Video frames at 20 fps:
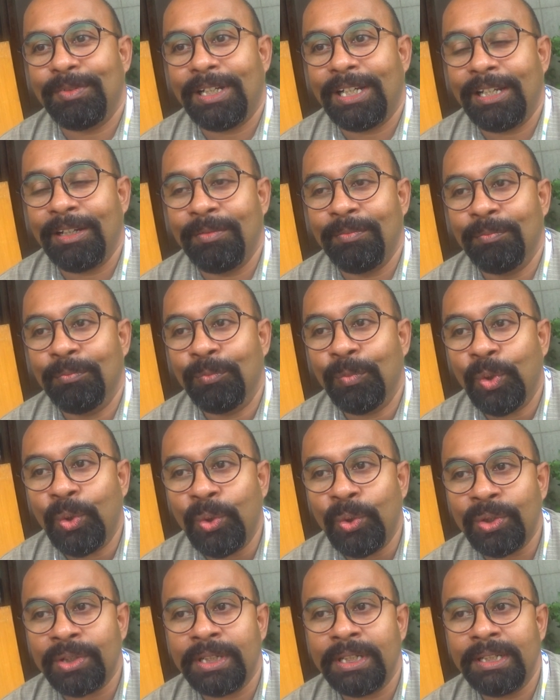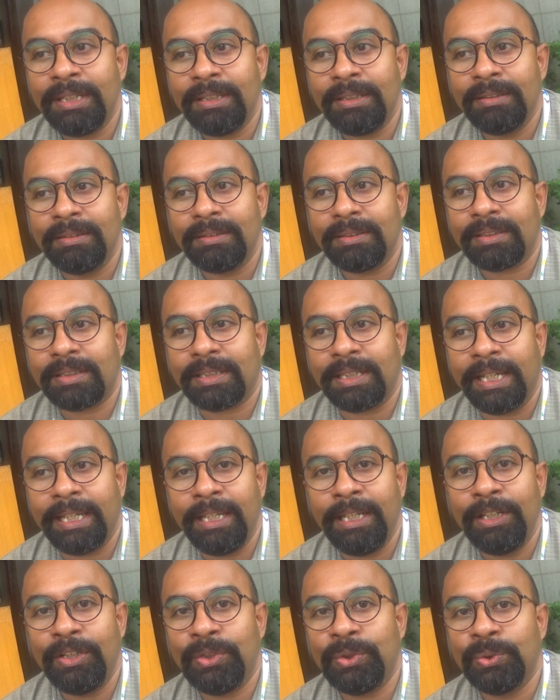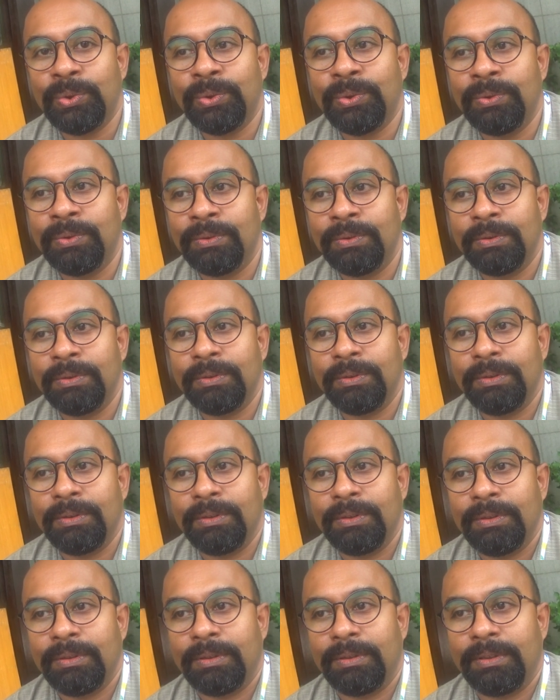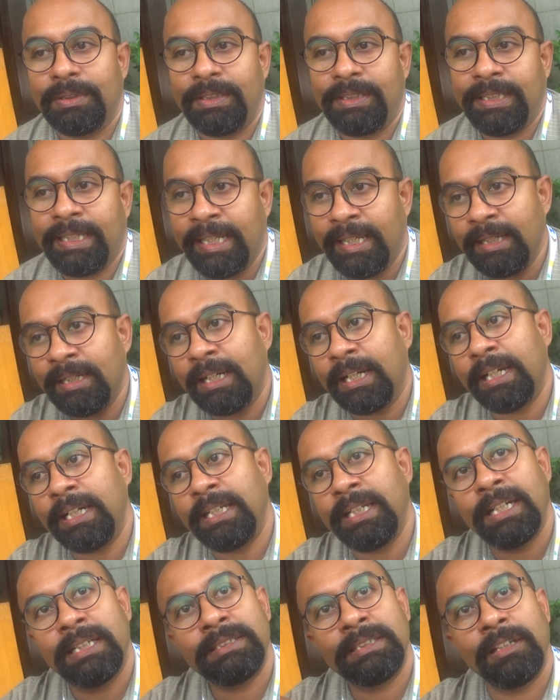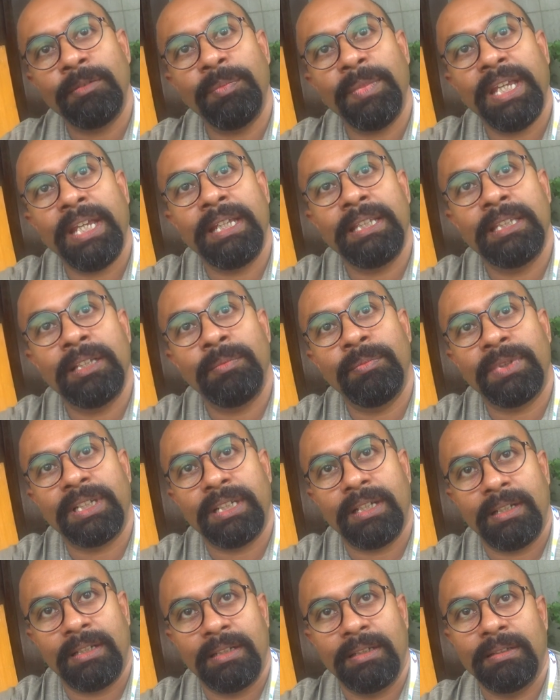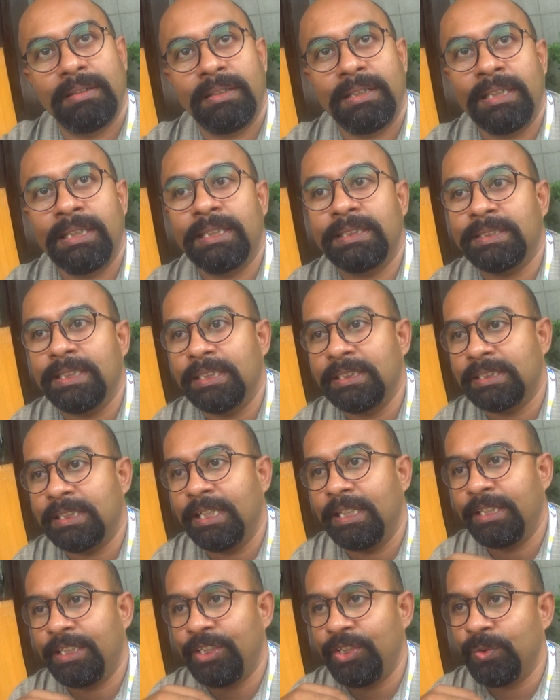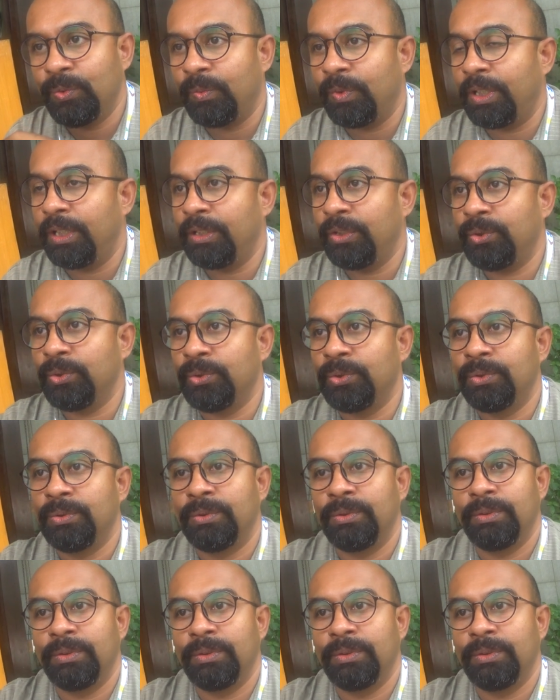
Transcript: I'm more in trying to take ideas and make them real. In the sense like you want to...